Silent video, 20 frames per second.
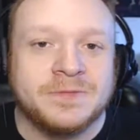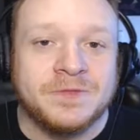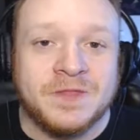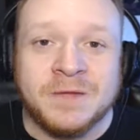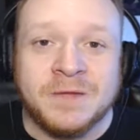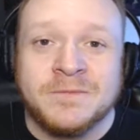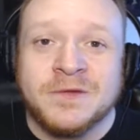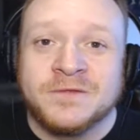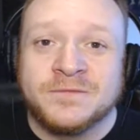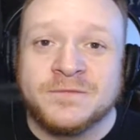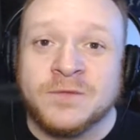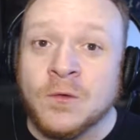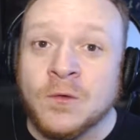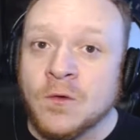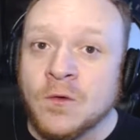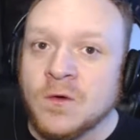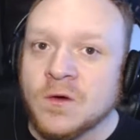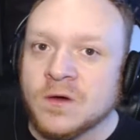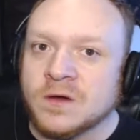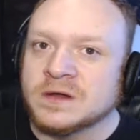Number
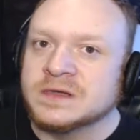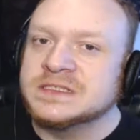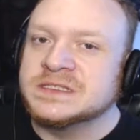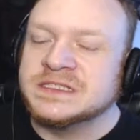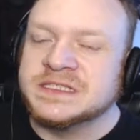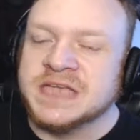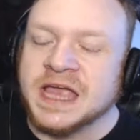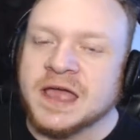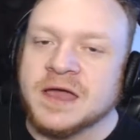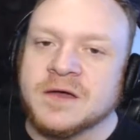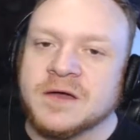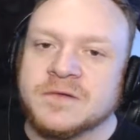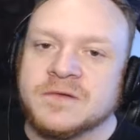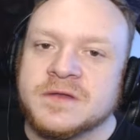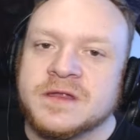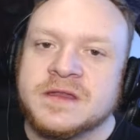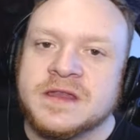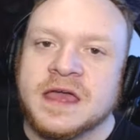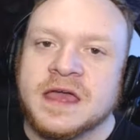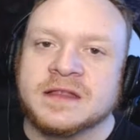4, sound.
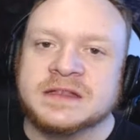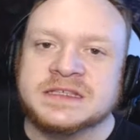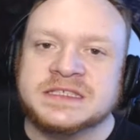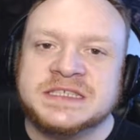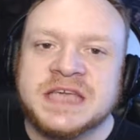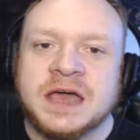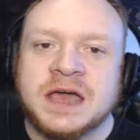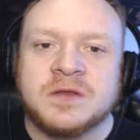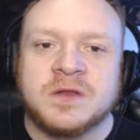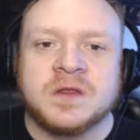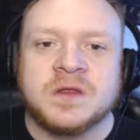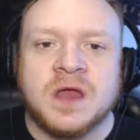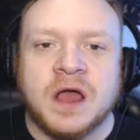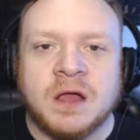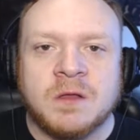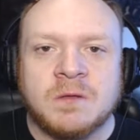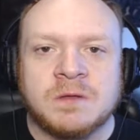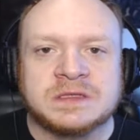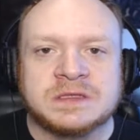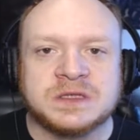Now, the sound on
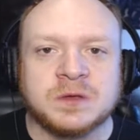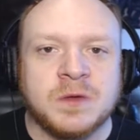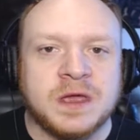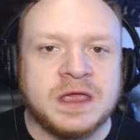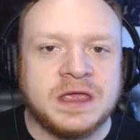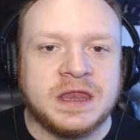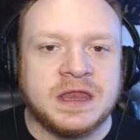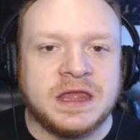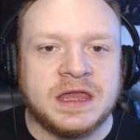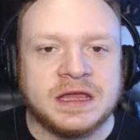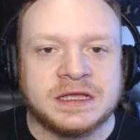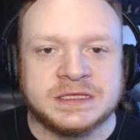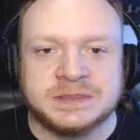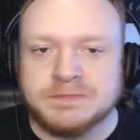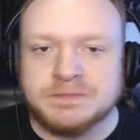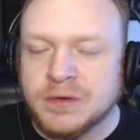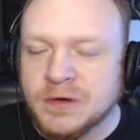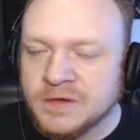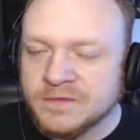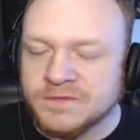Alwa'S Awakening is
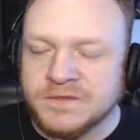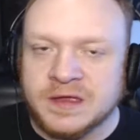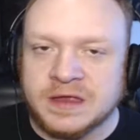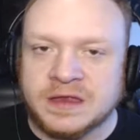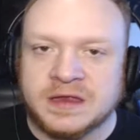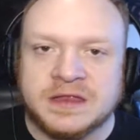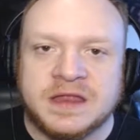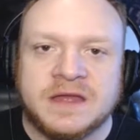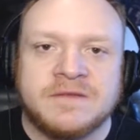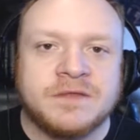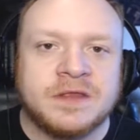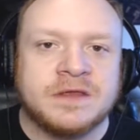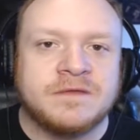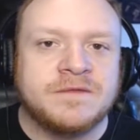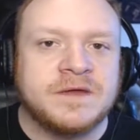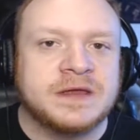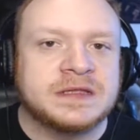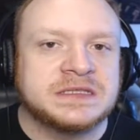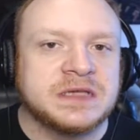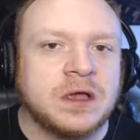perfect. Definitely
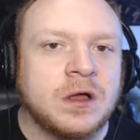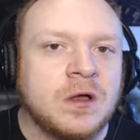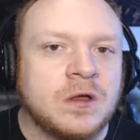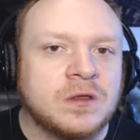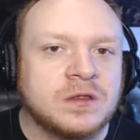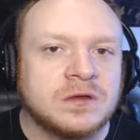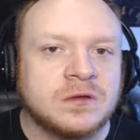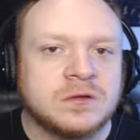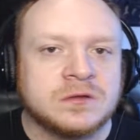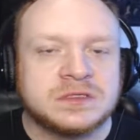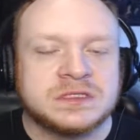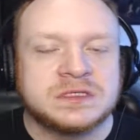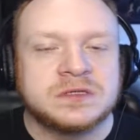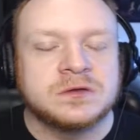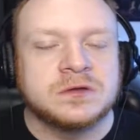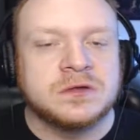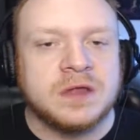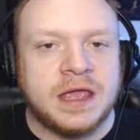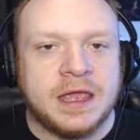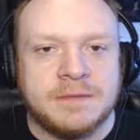fits all the old
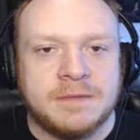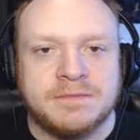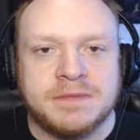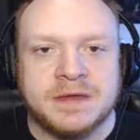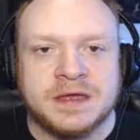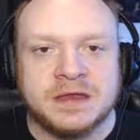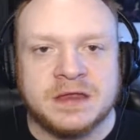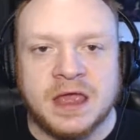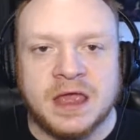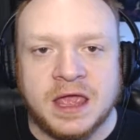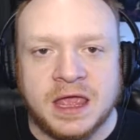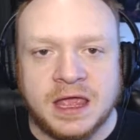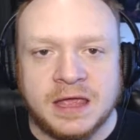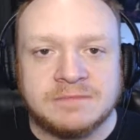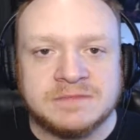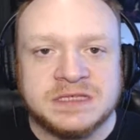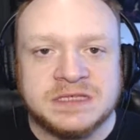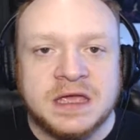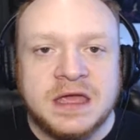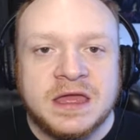school 8-bit
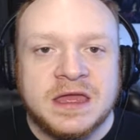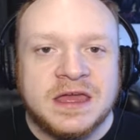games.